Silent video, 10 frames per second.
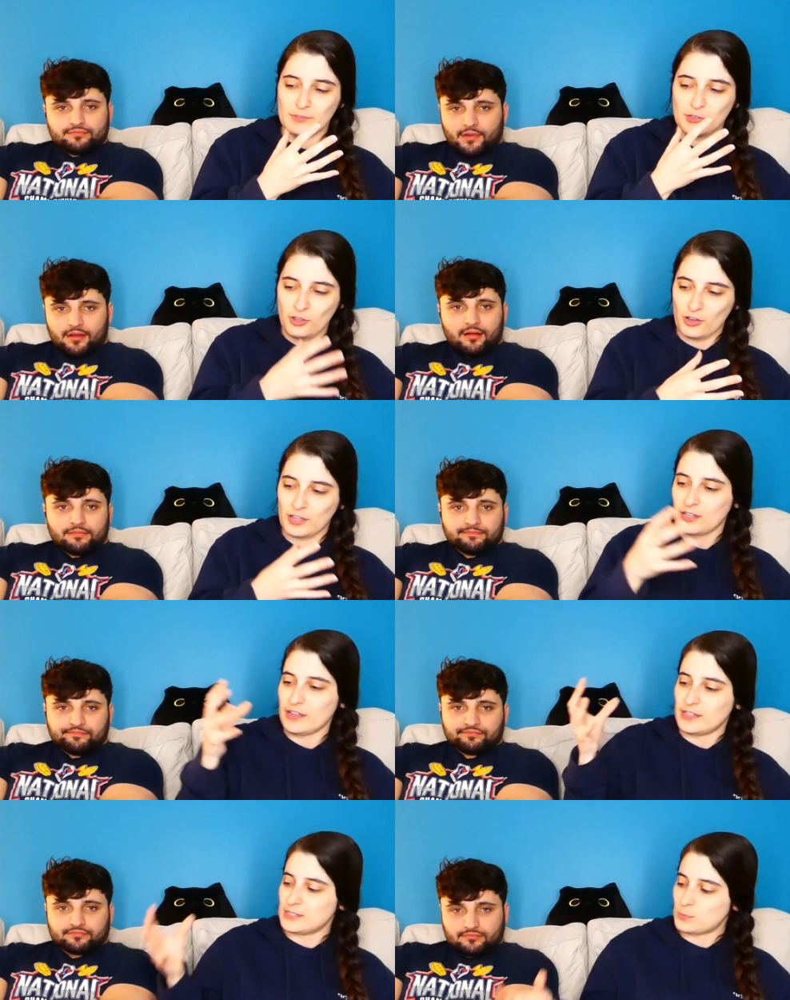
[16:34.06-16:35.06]
Speaker 1: look
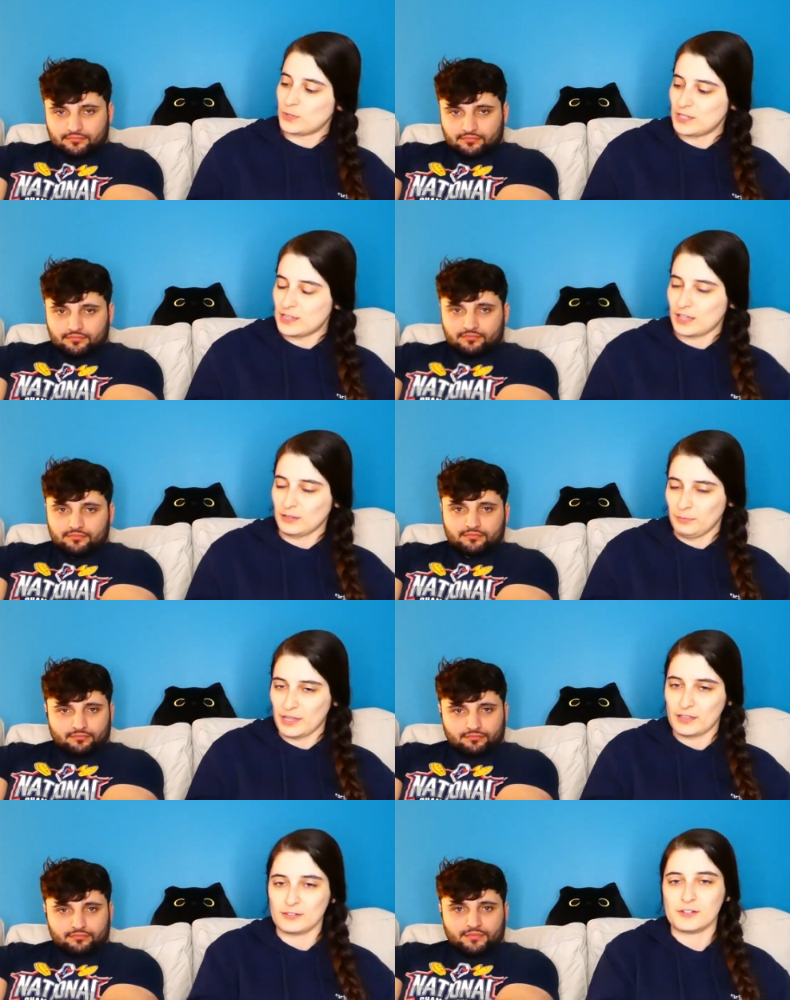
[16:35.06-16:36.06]
as when he got the
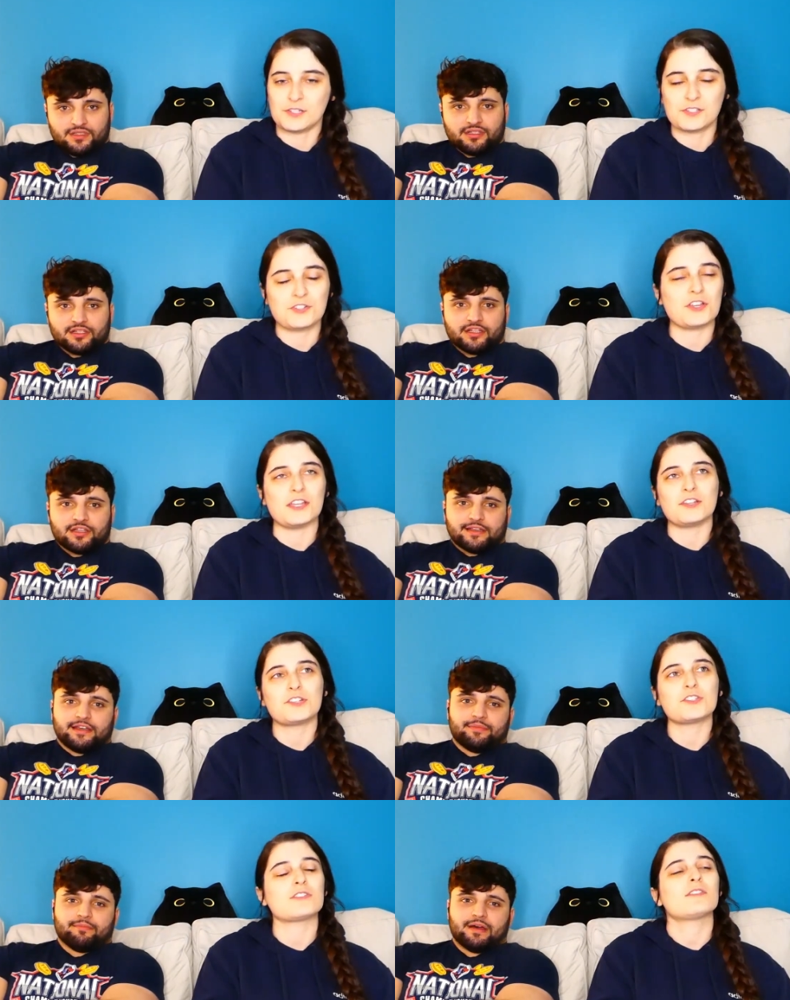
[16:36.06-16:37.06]
batteries
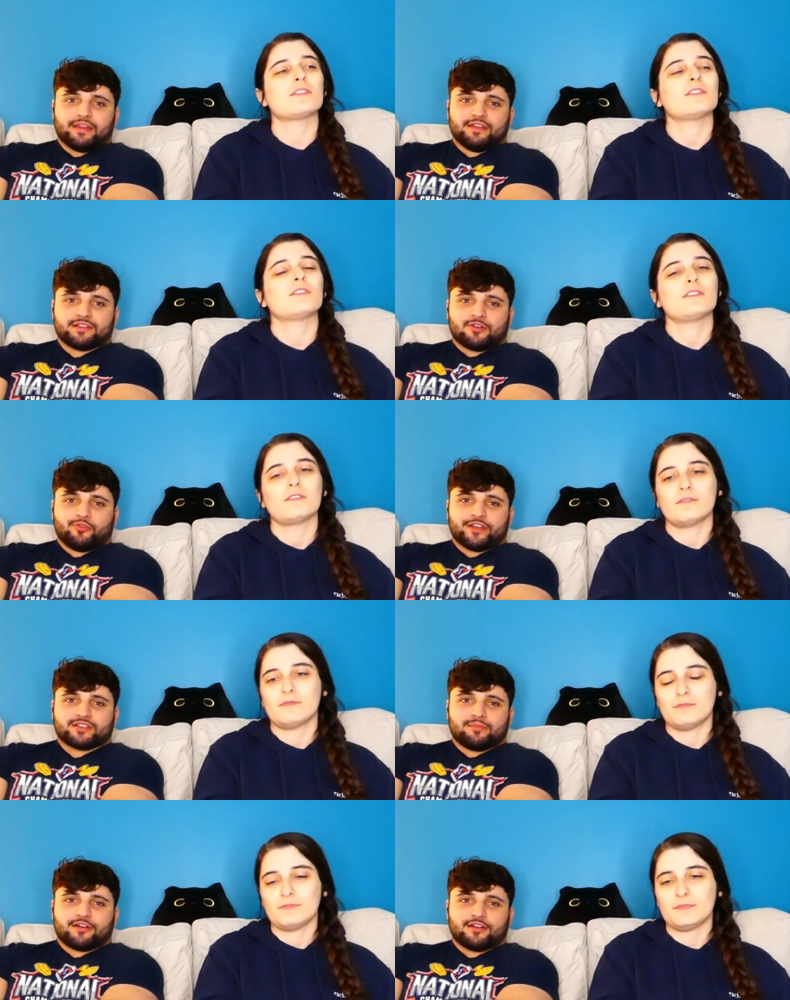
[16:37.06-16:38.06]
changed. Keep
Speaker 2: in mind these are
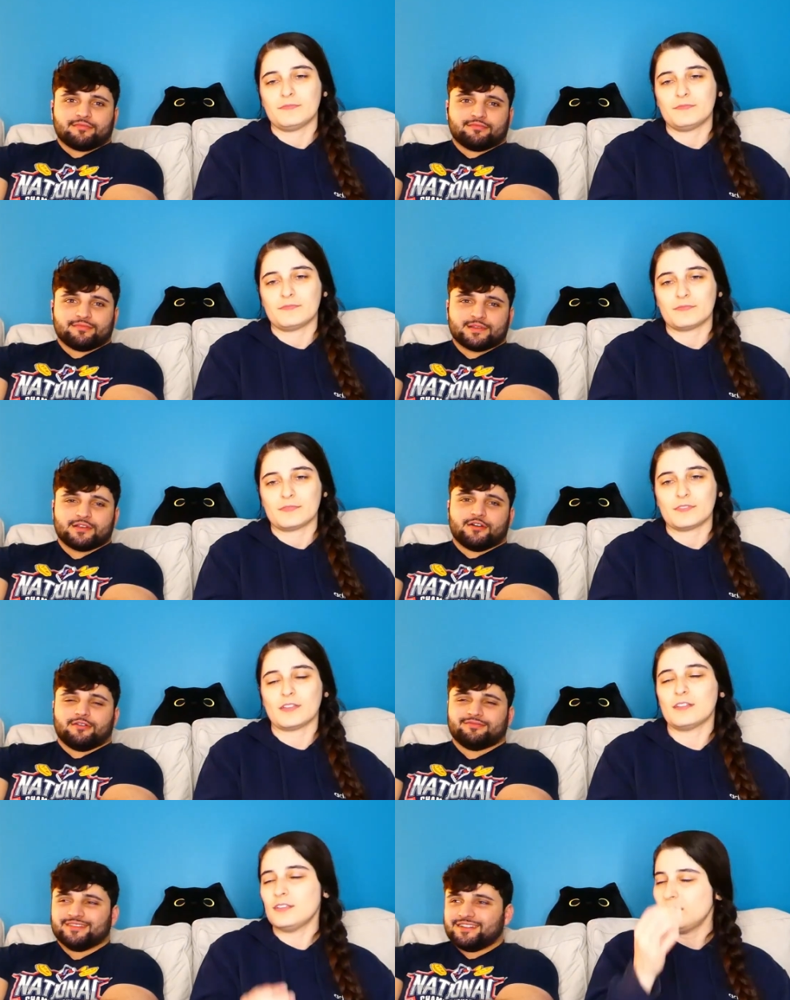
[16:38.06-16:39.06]
weeks apart,
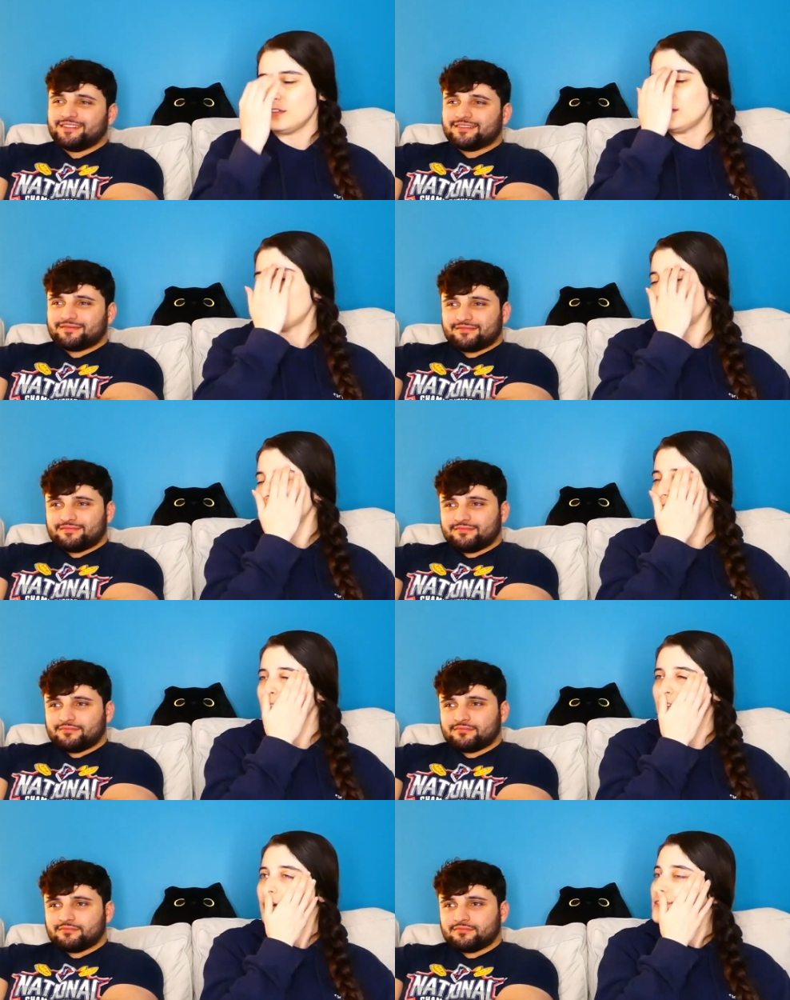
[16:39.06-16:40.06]
so.
Speaker 1: Yeah,
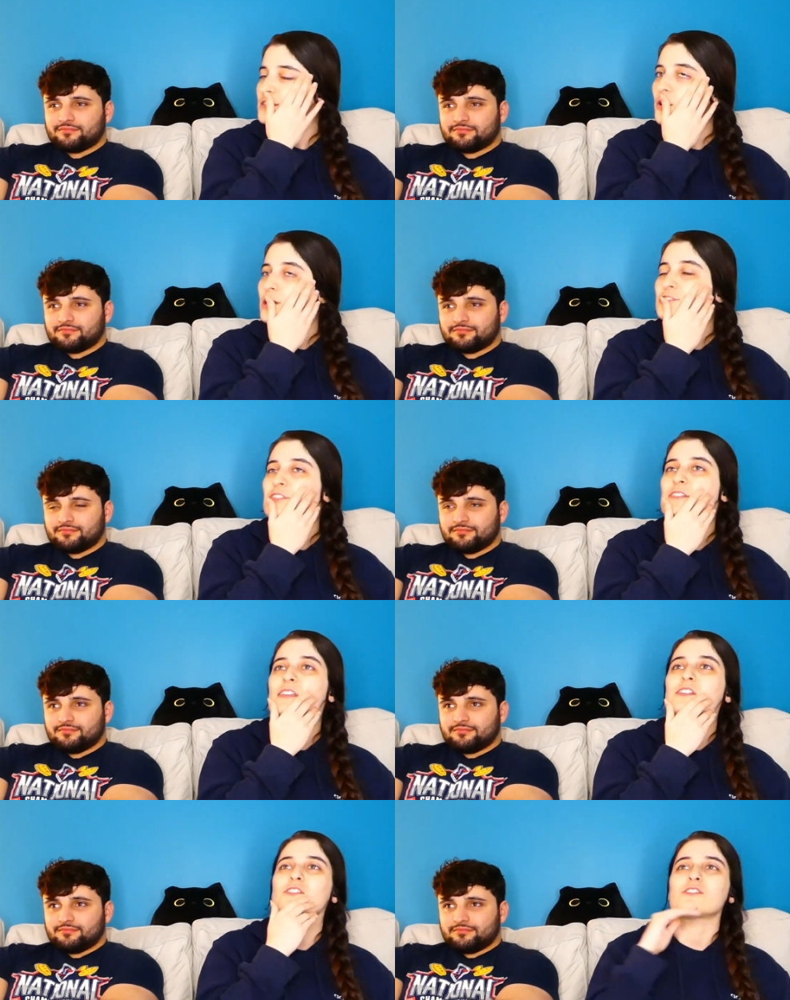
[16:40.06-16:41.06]
yeah. So it's
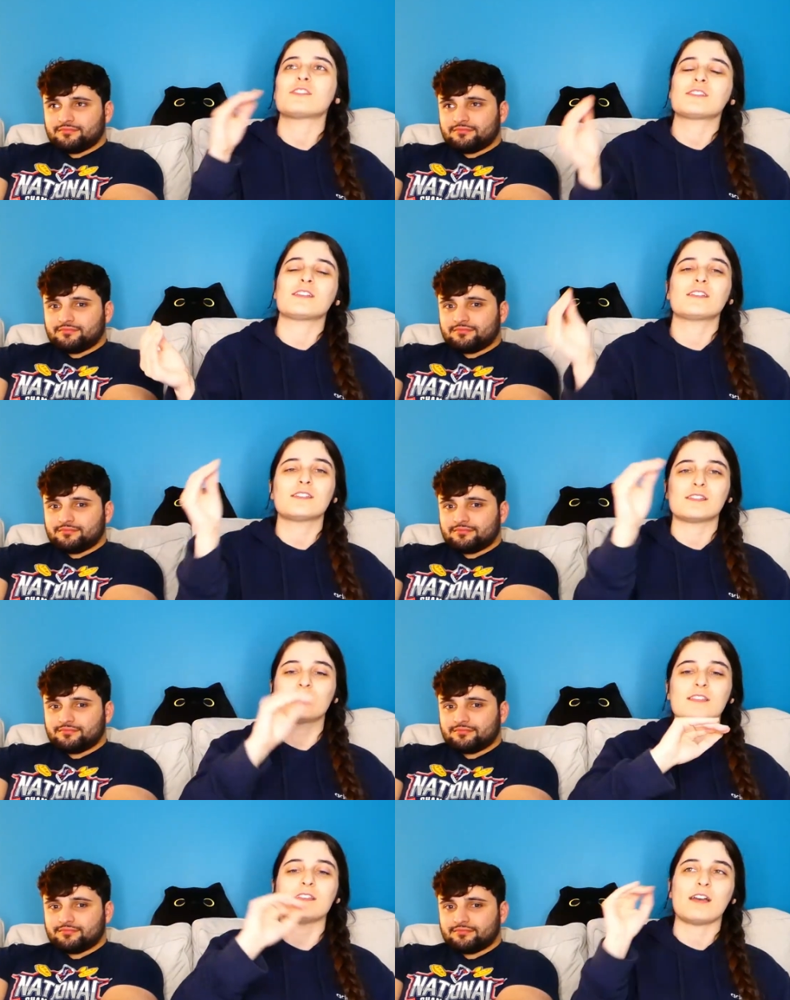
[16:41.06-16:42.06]
just interesting to
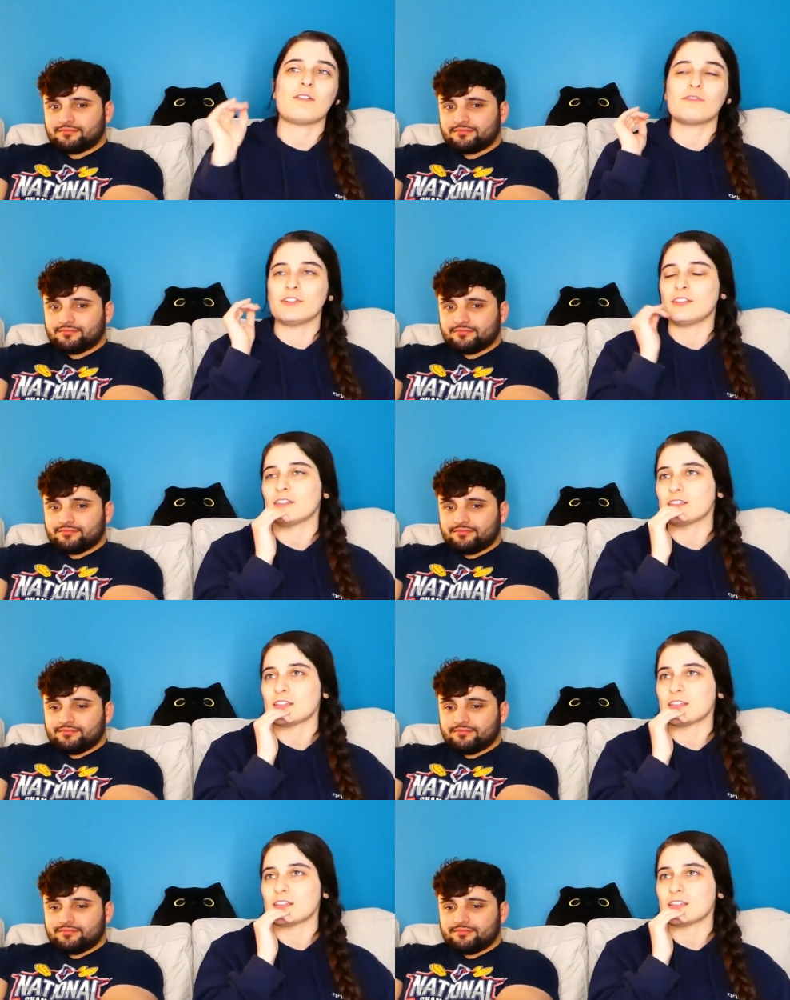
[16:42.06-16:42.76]
see how everything